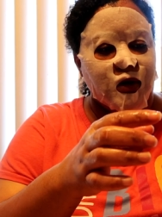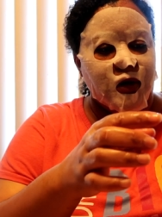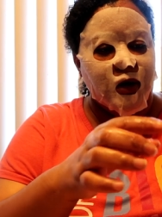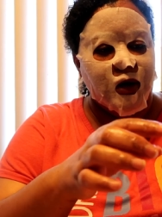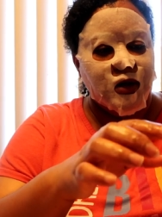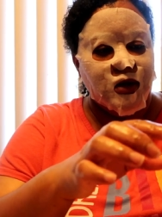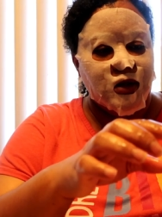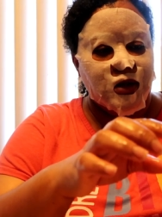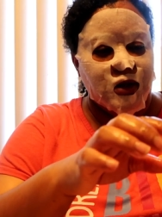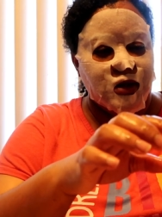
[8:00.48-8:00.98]
though,
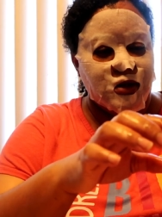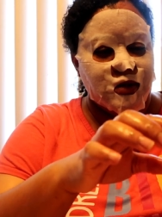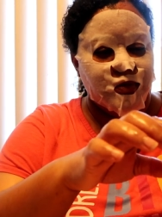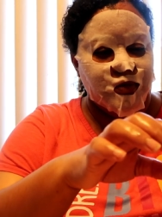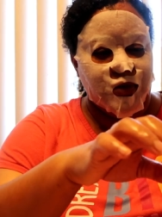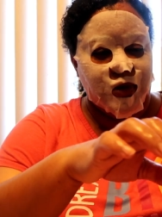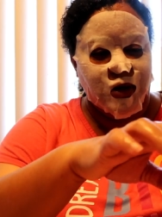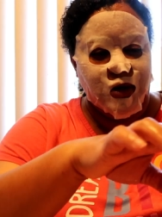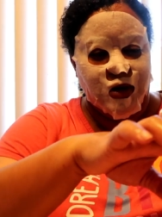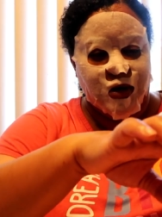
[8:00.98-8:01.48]
how did that
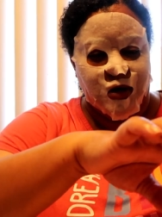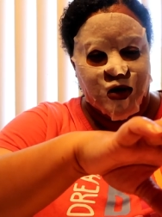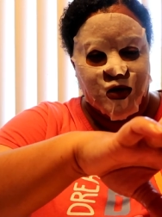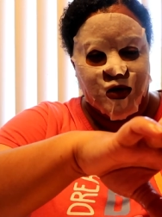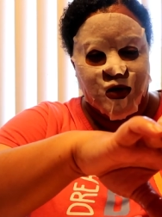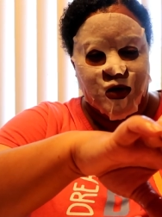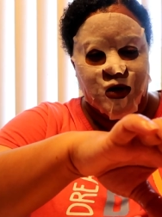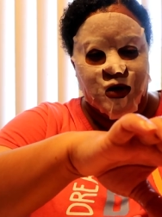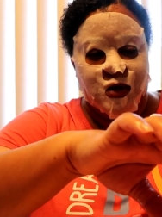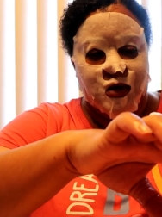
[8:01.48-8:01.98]
spray go?
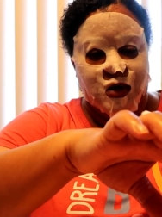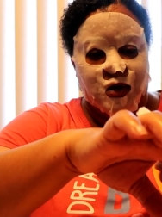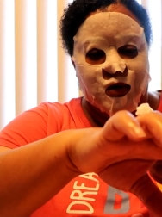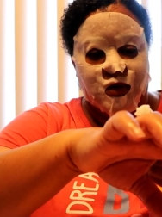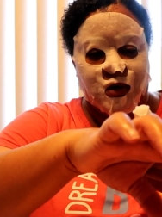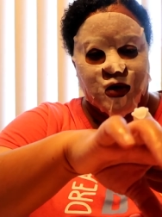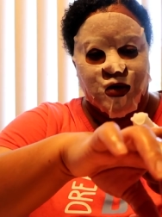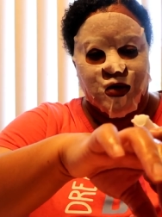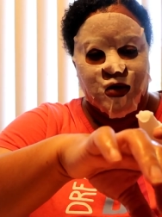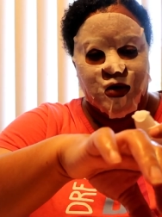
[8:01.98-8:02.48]

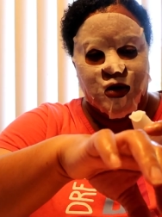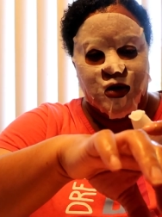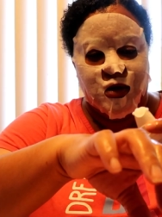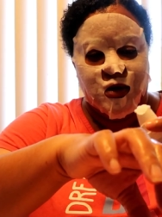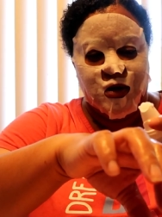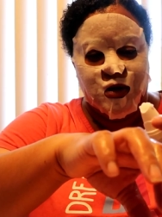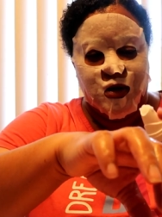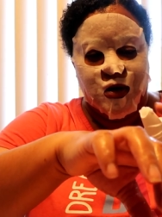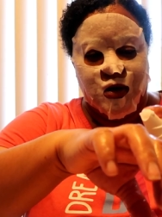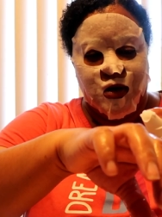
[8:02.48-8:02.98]
Hold on,
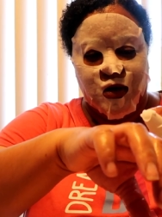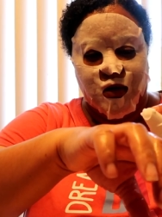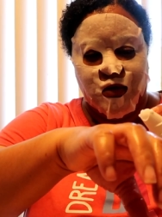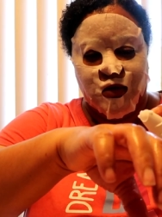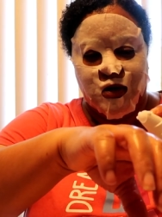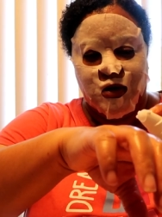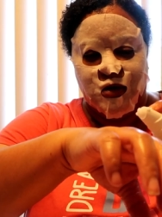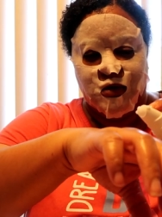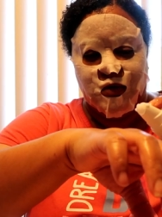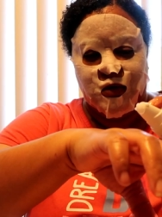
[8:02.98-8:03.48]
did it go
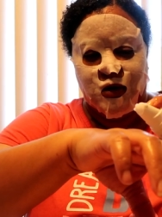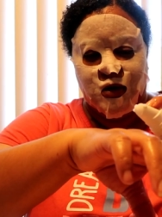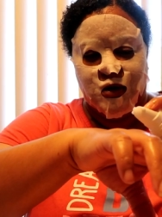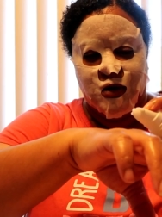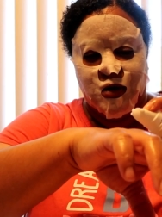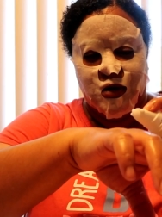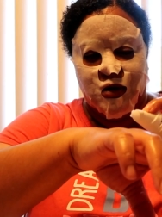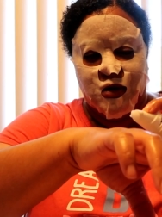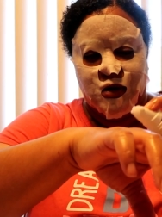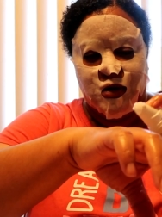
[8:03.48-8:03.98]
this
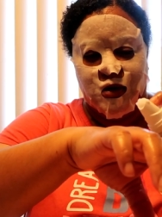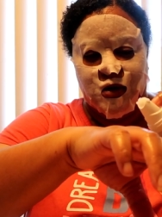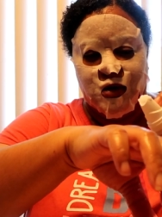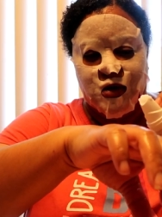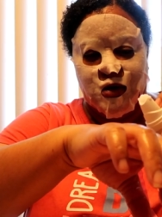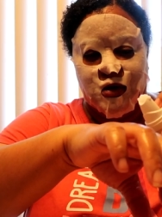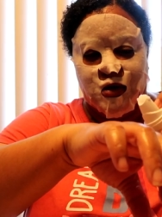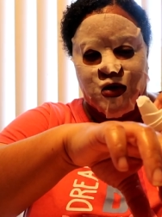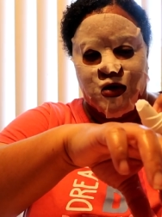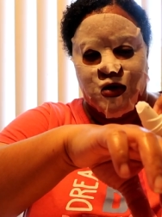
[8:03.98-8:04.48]

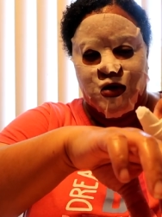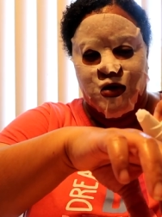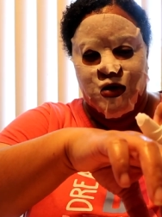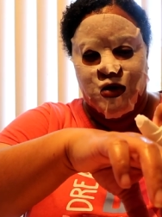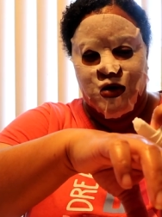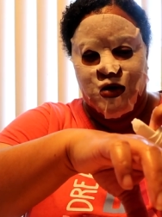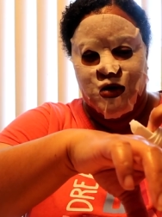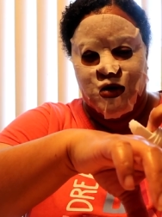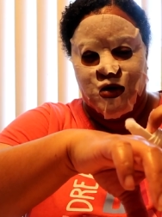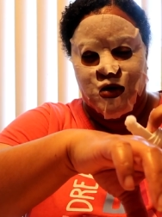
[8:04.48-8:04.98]

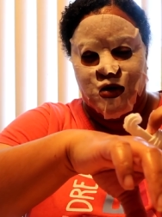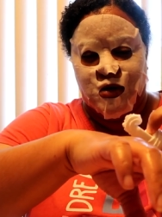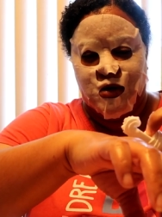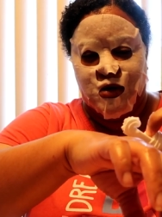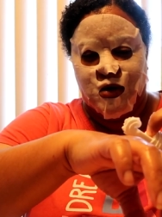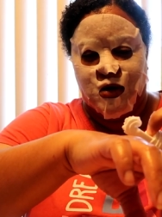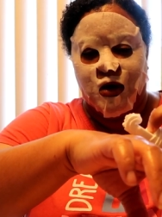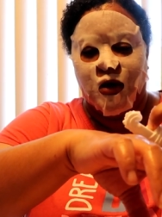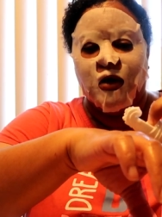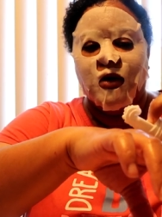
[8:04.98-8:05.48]
way?
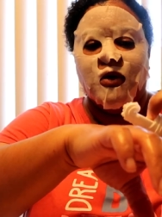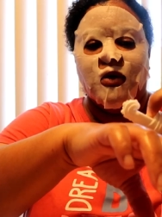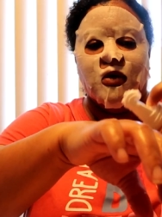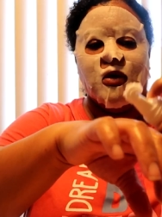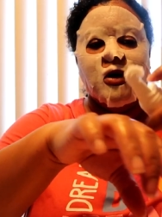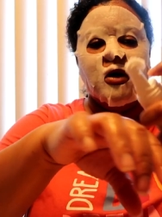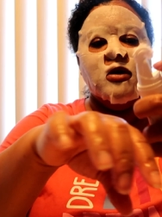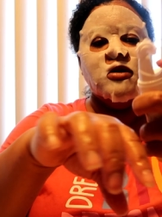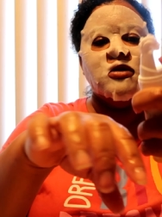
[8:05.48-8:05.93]
Oh,